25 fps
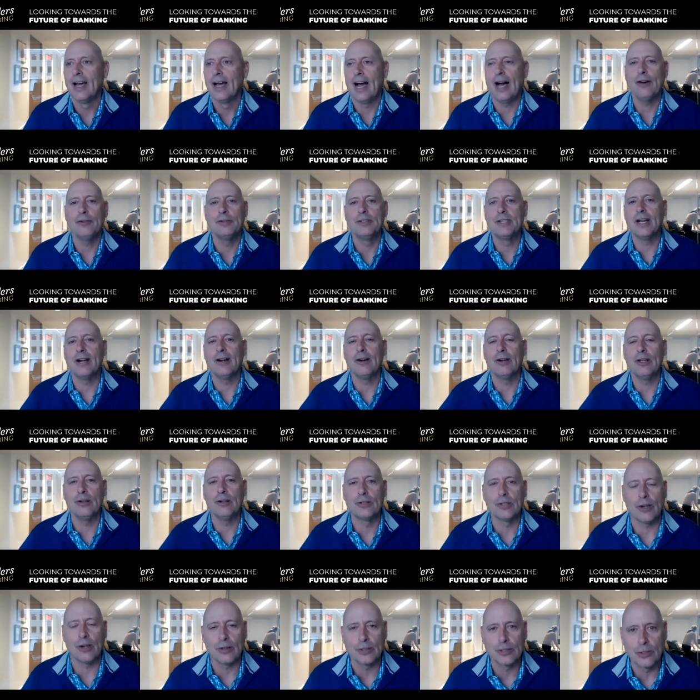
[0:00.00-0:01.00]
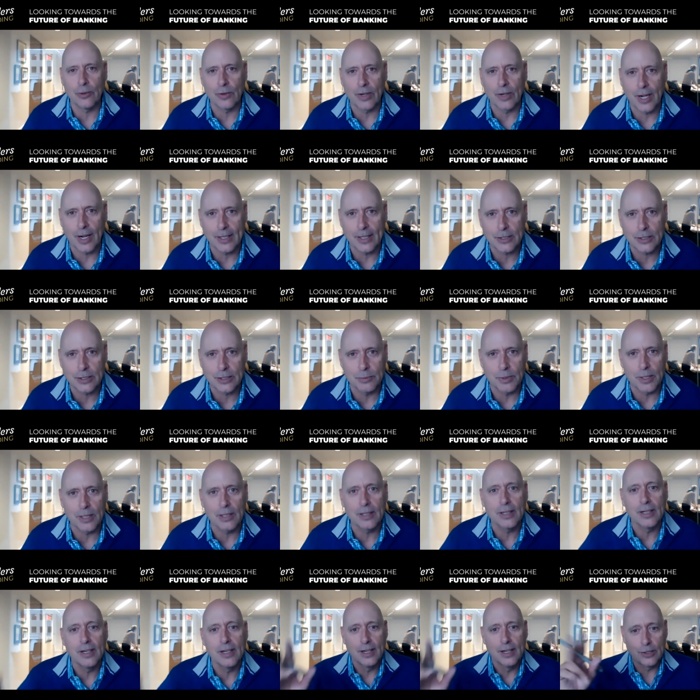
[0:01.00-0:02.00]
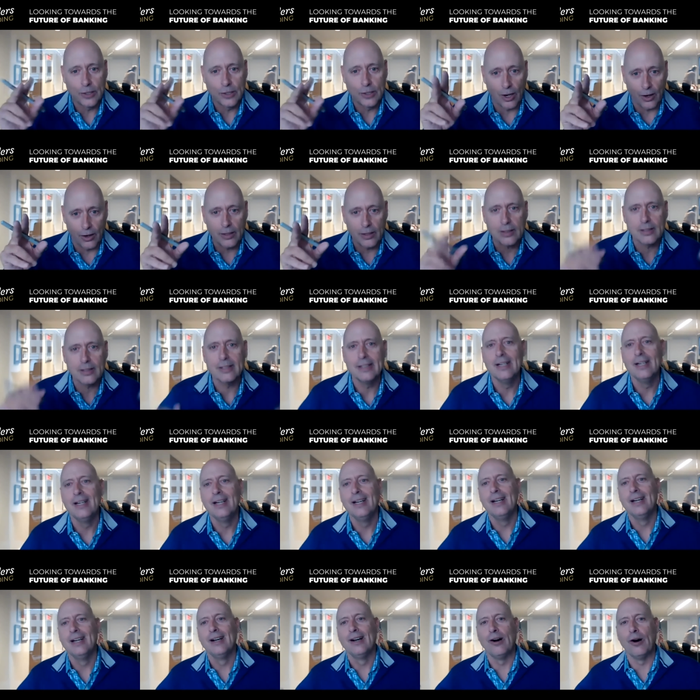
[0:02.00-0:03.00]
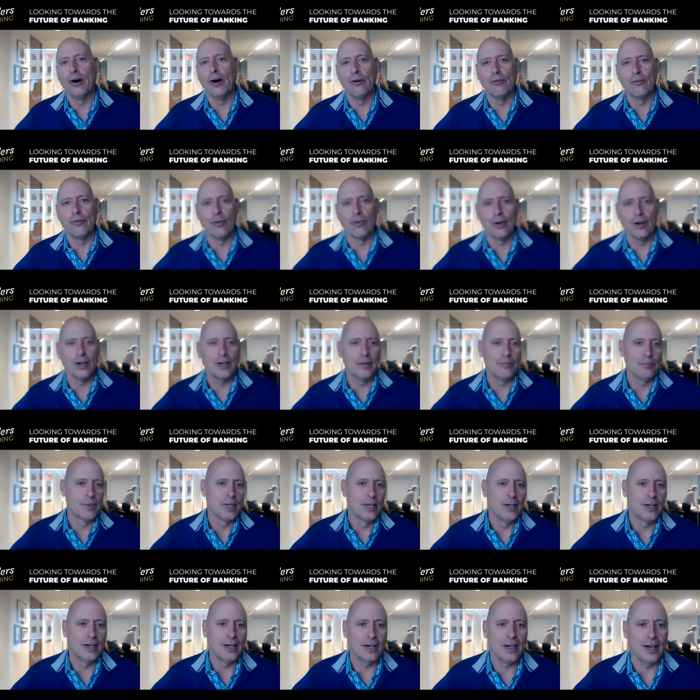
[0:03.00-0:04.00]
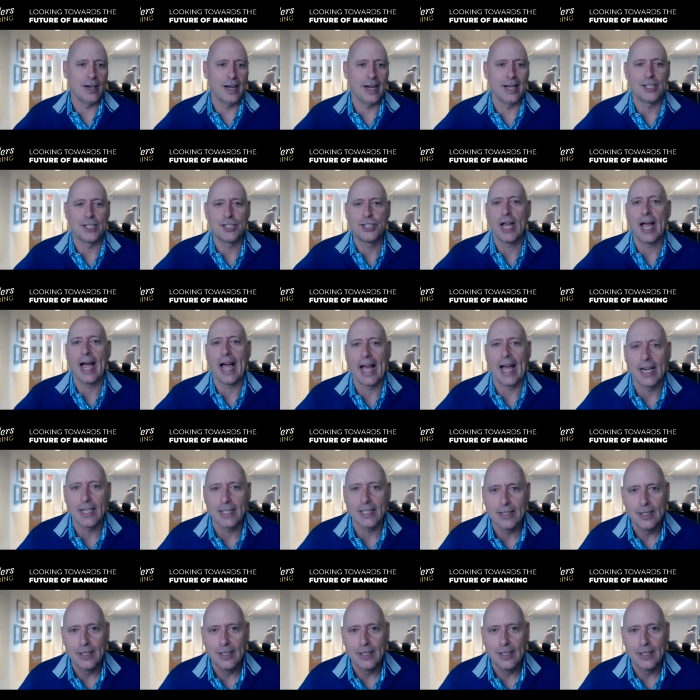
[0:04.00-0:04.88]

How dare you talk to a customer talk over uh, a chat